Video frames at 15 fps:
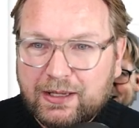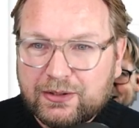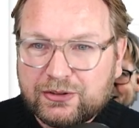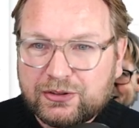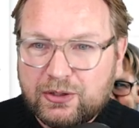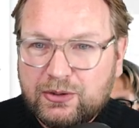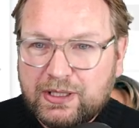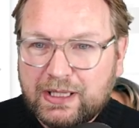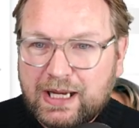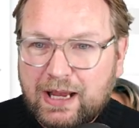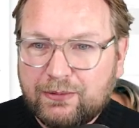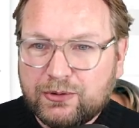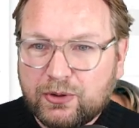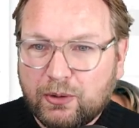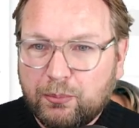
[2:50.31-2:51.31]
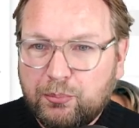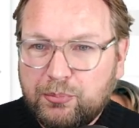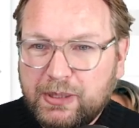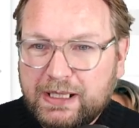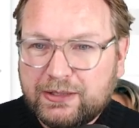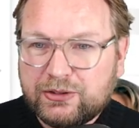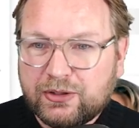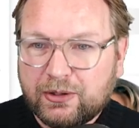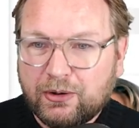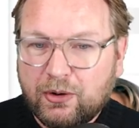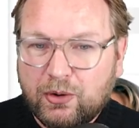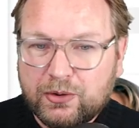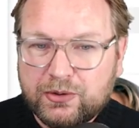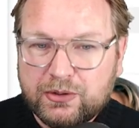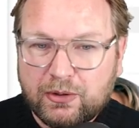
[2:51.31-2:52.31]
so you could have your picture
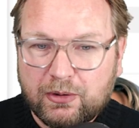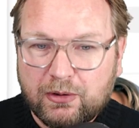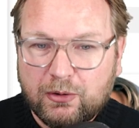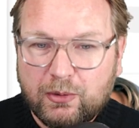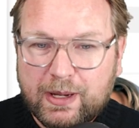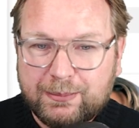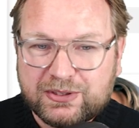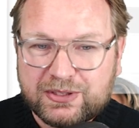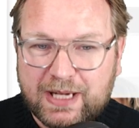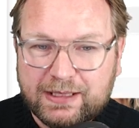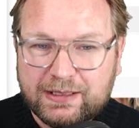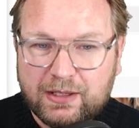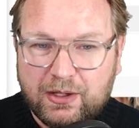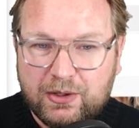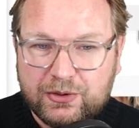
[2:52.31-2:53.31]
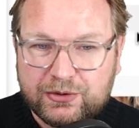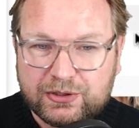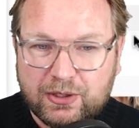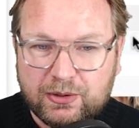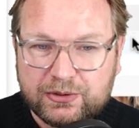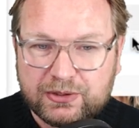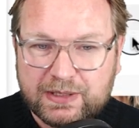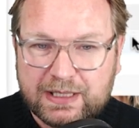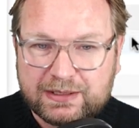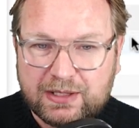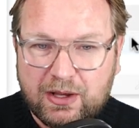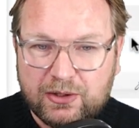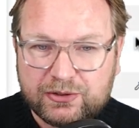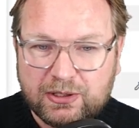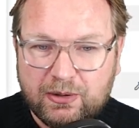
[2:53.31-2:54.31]
on your website also. So that's
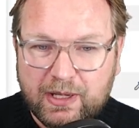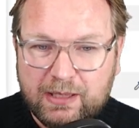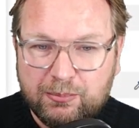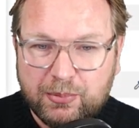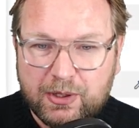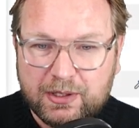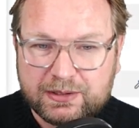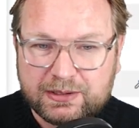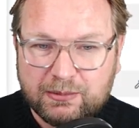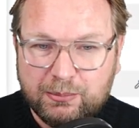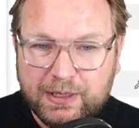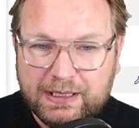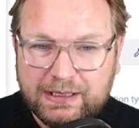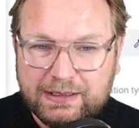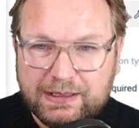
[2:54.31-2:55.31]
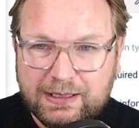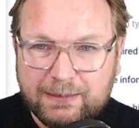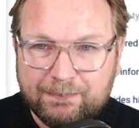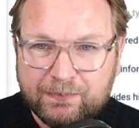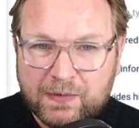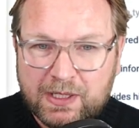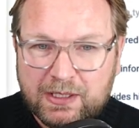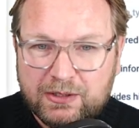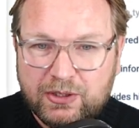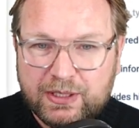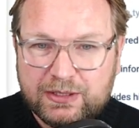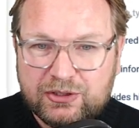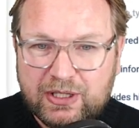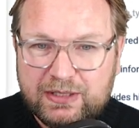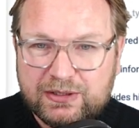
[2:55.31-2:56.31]
also a possibility. You
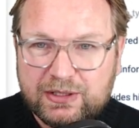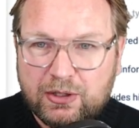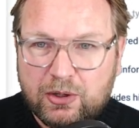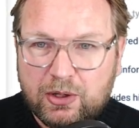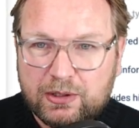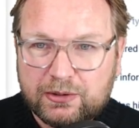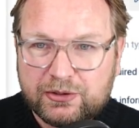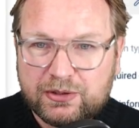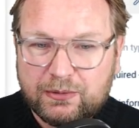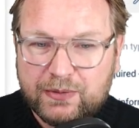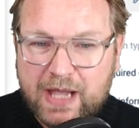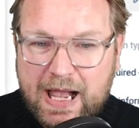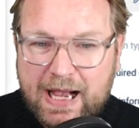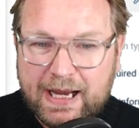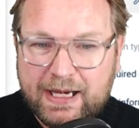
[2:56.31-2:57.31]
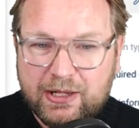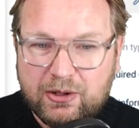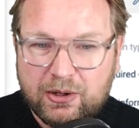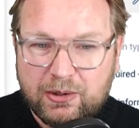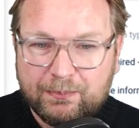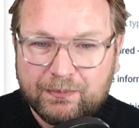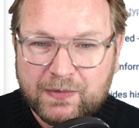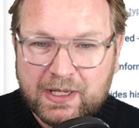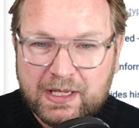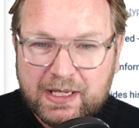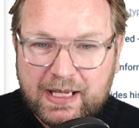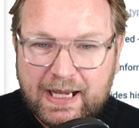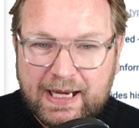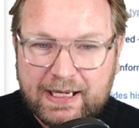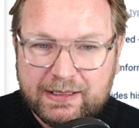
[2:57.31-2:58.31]
can change the colors of the icon,
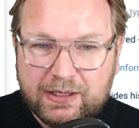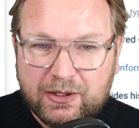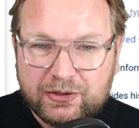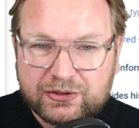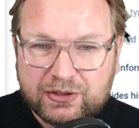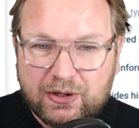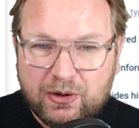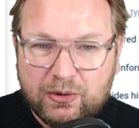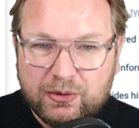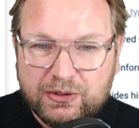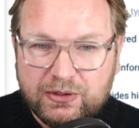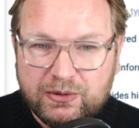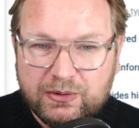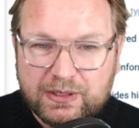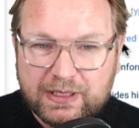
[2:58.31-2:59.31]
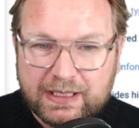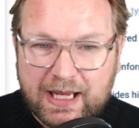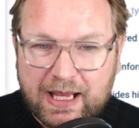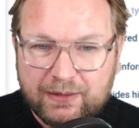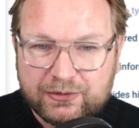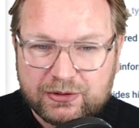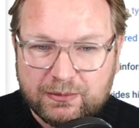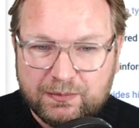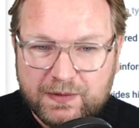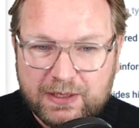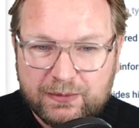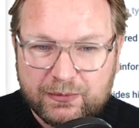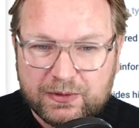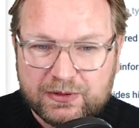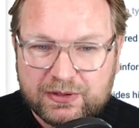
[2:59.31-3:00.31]
and also you can have some
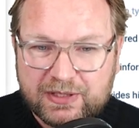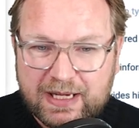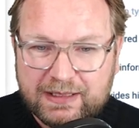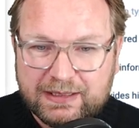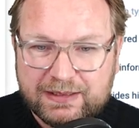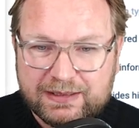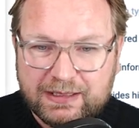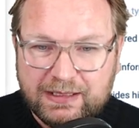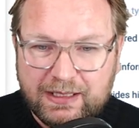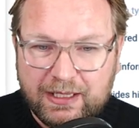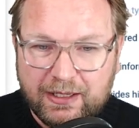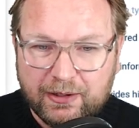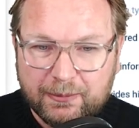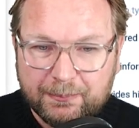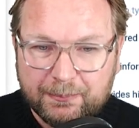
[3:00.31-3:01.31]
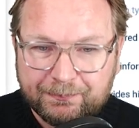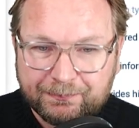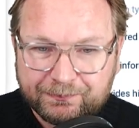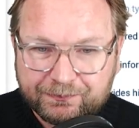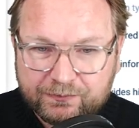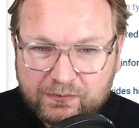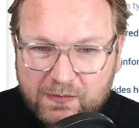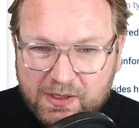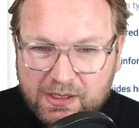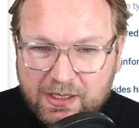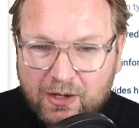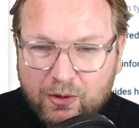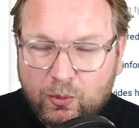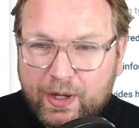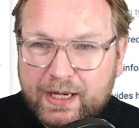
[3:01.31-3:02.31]
different settings in here
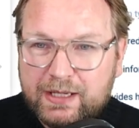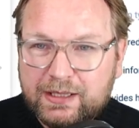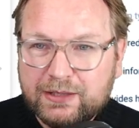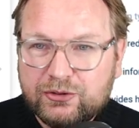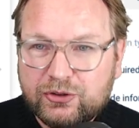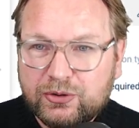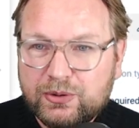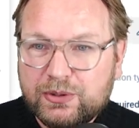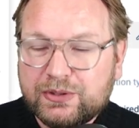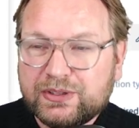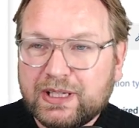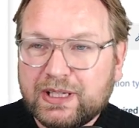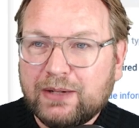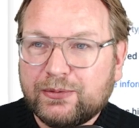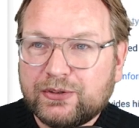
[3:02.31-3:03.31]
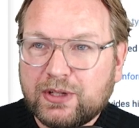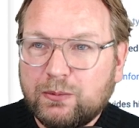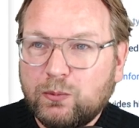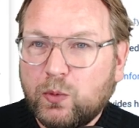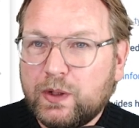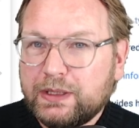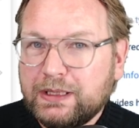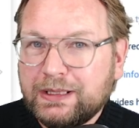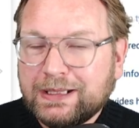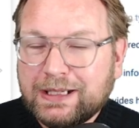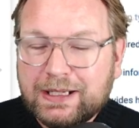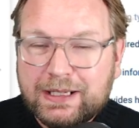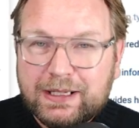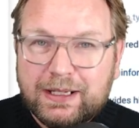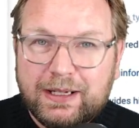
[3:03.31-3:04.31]
where you can choose somebody
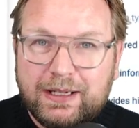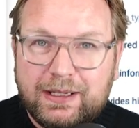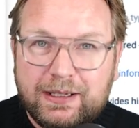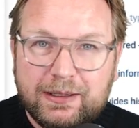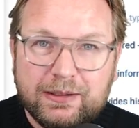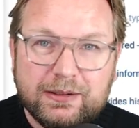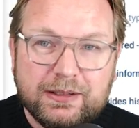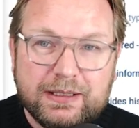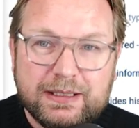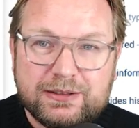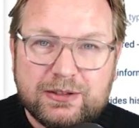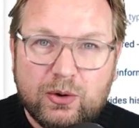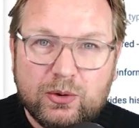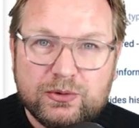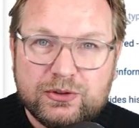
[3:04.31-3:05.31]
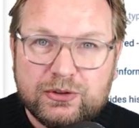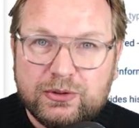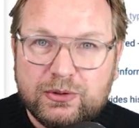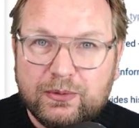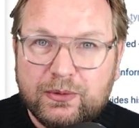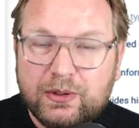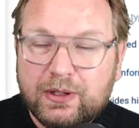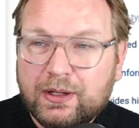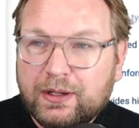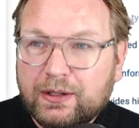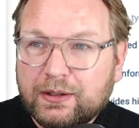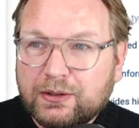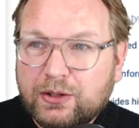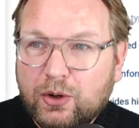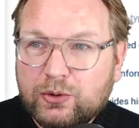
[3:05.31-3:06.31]
is going to
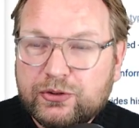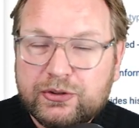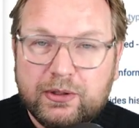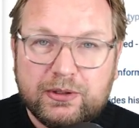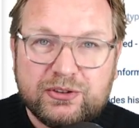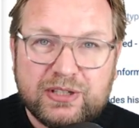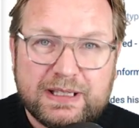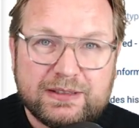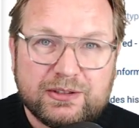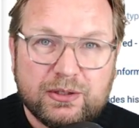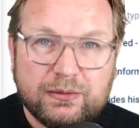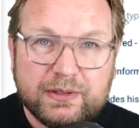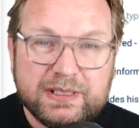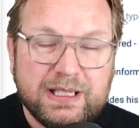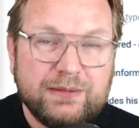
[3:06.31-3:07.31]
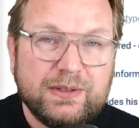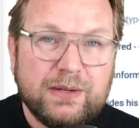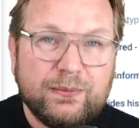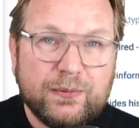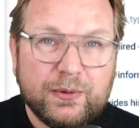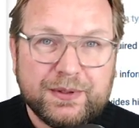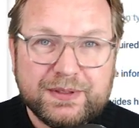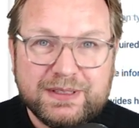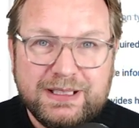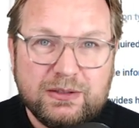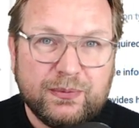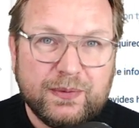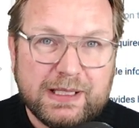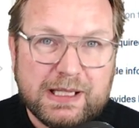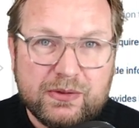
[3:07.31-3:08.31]
go to your chat service, if they first need to
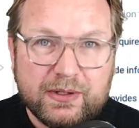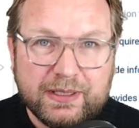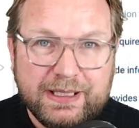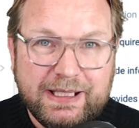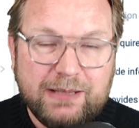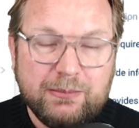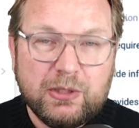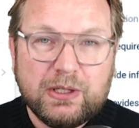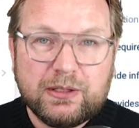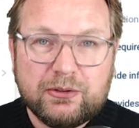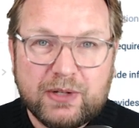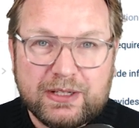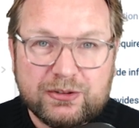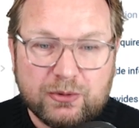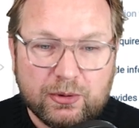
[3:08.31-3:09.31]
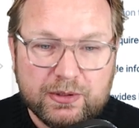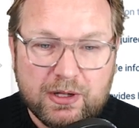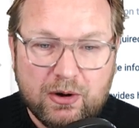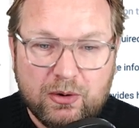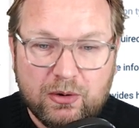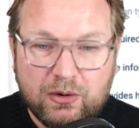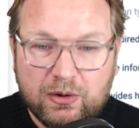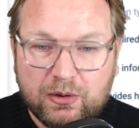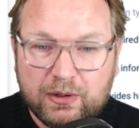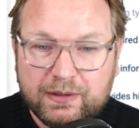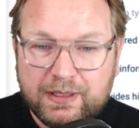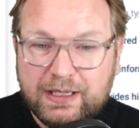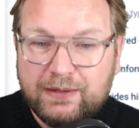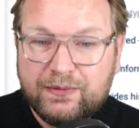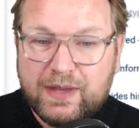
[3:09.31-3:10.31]
fill out their email address or no, or
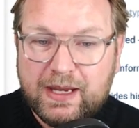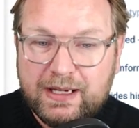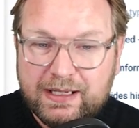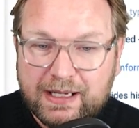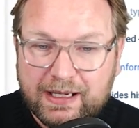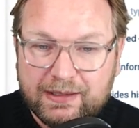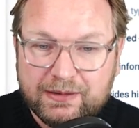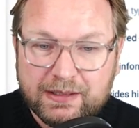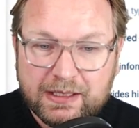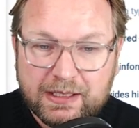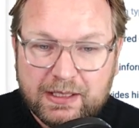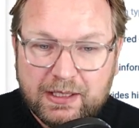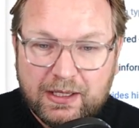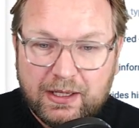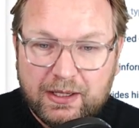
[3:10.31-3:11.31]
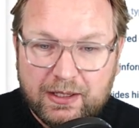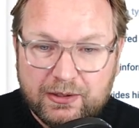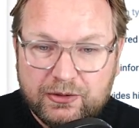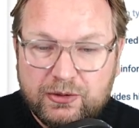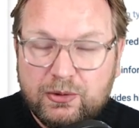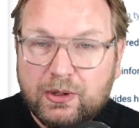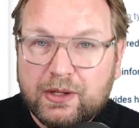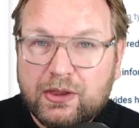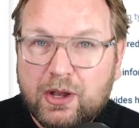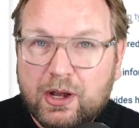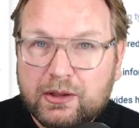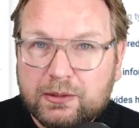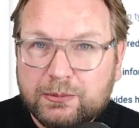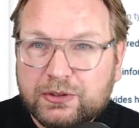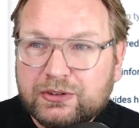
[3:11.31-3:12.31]
if they can do
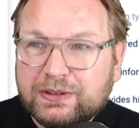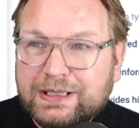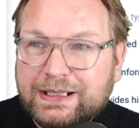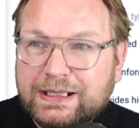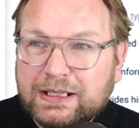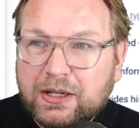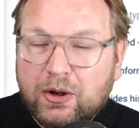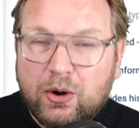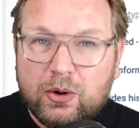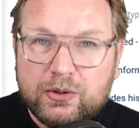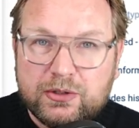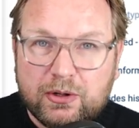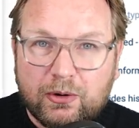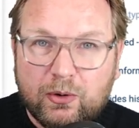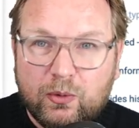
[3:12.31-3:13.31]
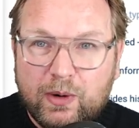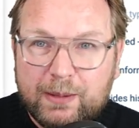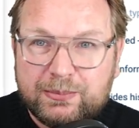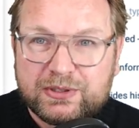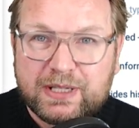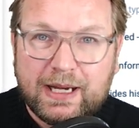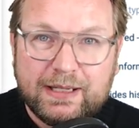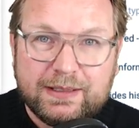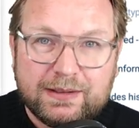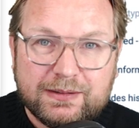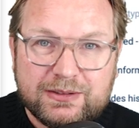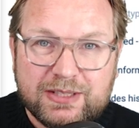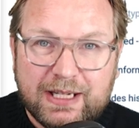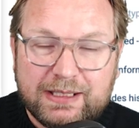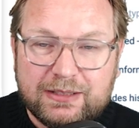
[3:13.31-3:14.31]
anonymously on your website
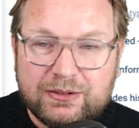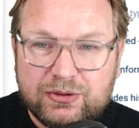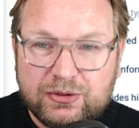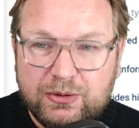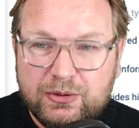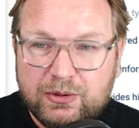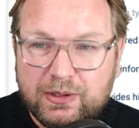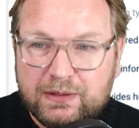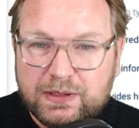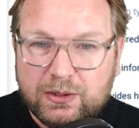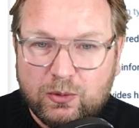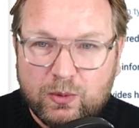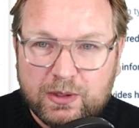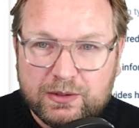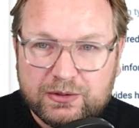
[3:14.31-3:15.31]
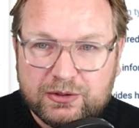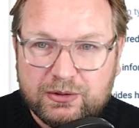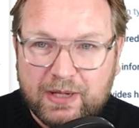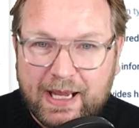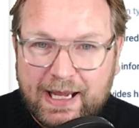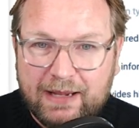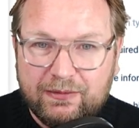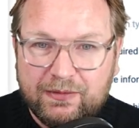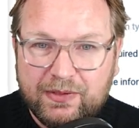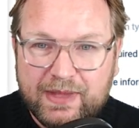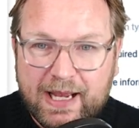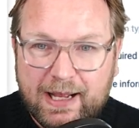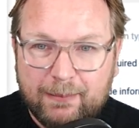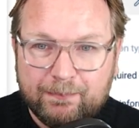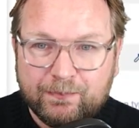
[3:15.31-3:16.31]
chatting to you if you want to have
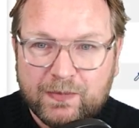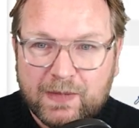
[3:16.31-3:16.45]
that.